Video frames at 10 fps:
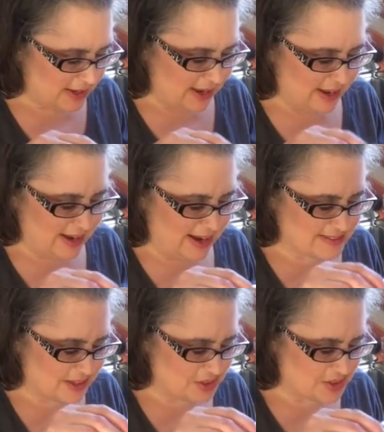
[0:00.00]
and as
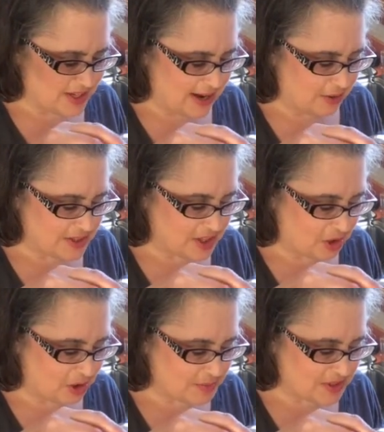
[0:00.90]
it goes down, because the
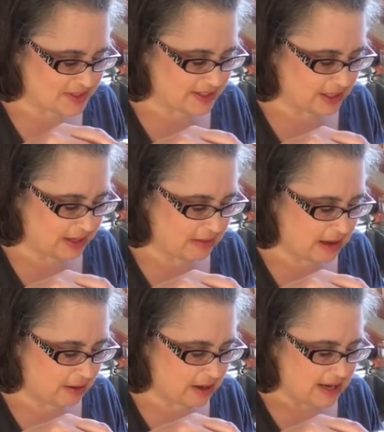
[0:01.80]
herbs are still in there,